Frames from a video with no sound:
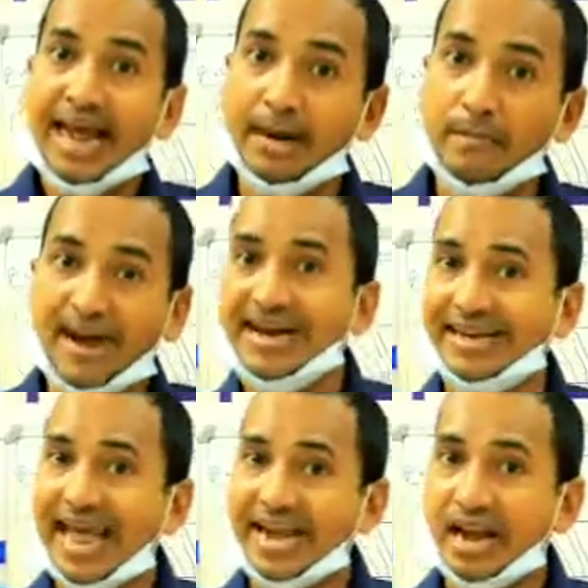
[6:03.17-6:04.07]
and
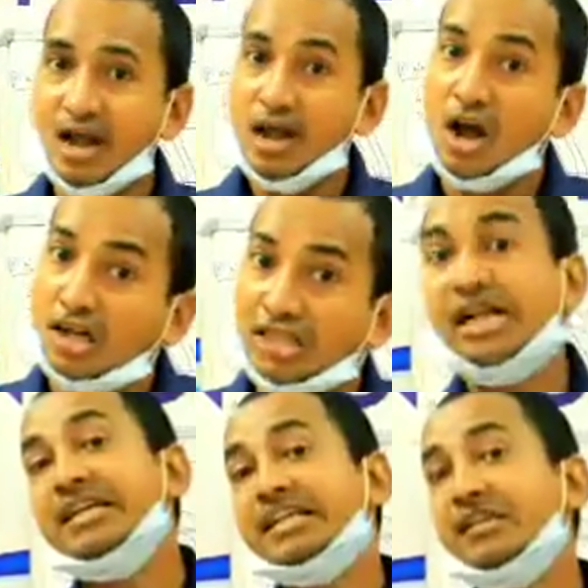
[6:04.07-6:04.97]
maintain
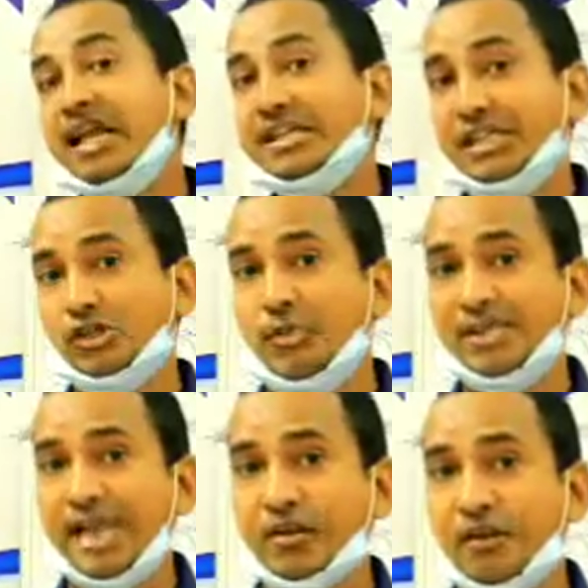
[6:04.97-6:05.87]
concentration of
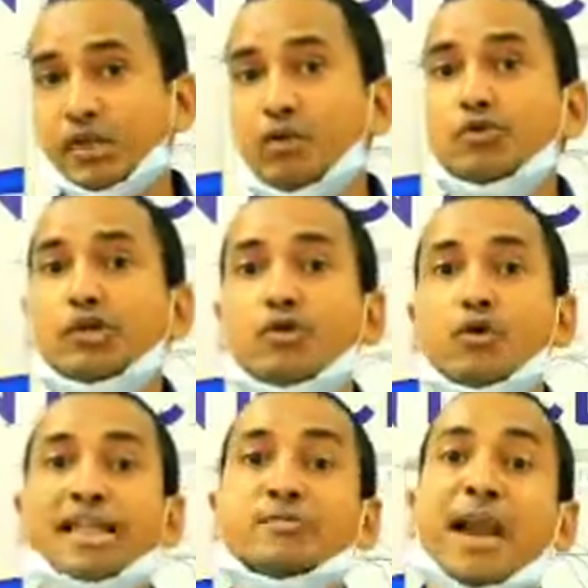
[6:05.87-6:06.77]
systemic circulation, which is
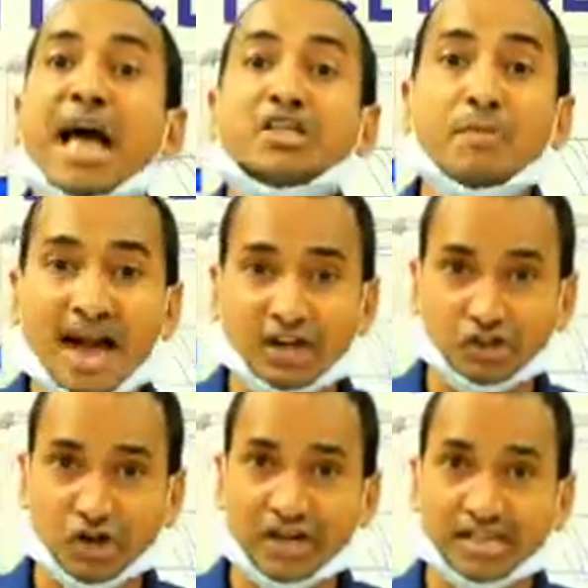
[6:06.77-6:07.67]
known as plasma
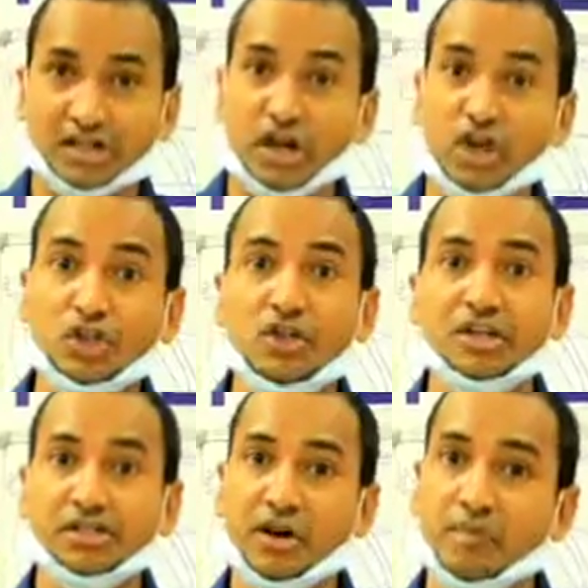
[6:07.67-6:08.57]

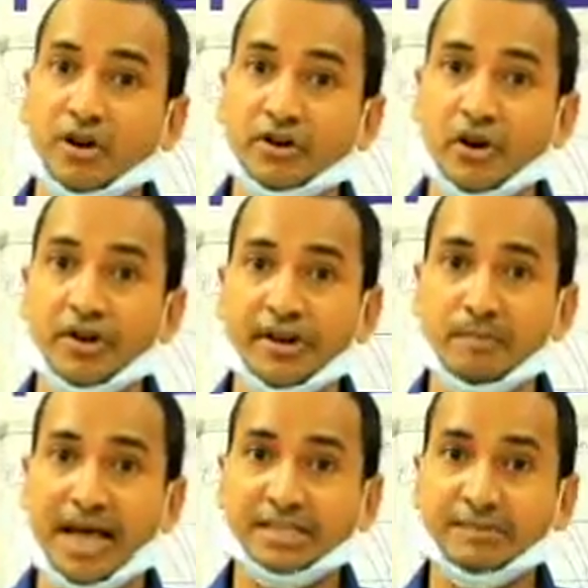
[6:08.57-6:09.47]
concentration of the drug
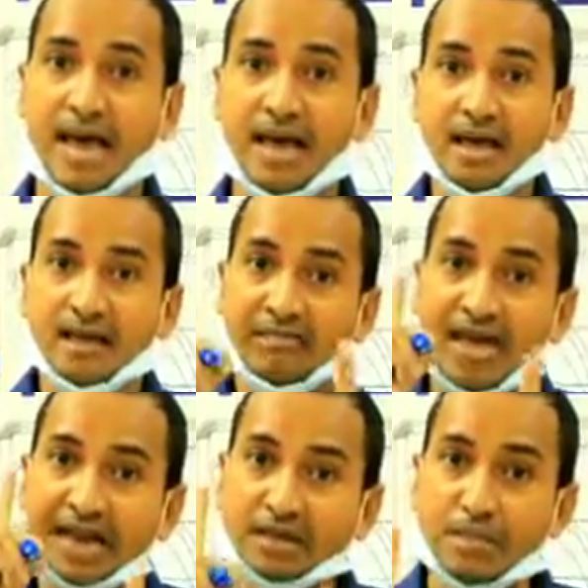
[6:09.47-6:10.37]
in plasma.
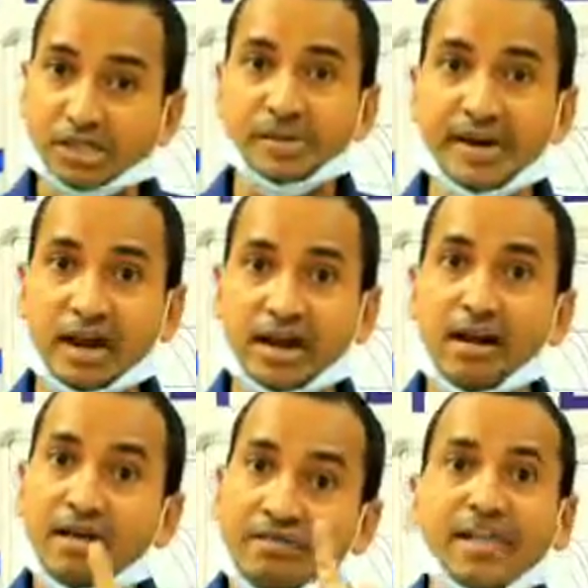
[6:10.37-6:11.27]
That must be
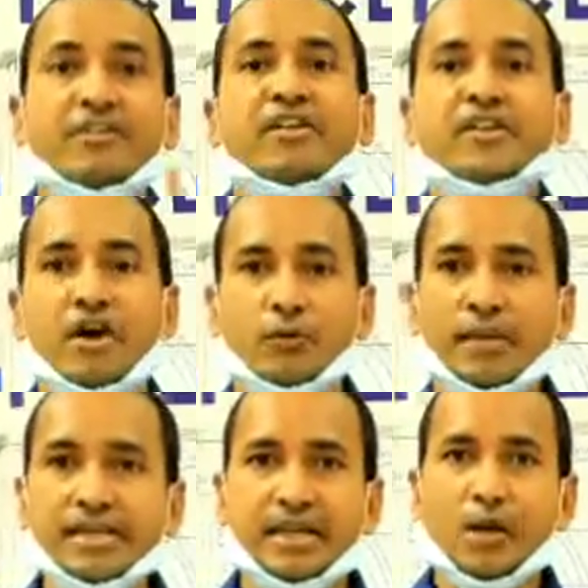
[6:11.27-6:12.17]
done, then the drug
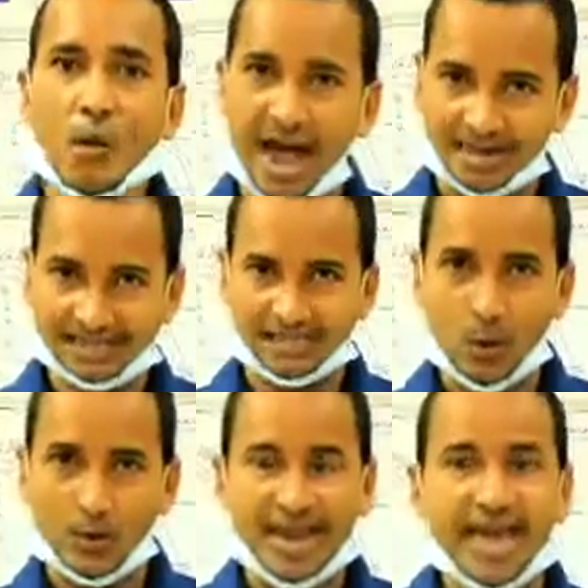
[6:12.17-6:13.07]
will work.
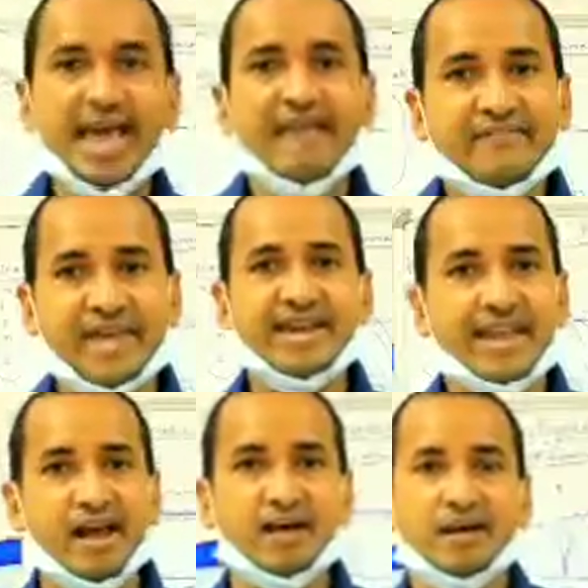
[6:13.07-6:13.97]
Okay,
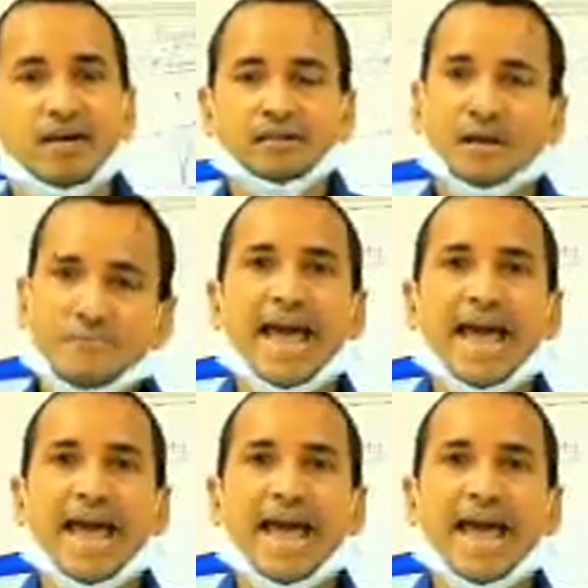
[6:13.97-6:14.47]
then here some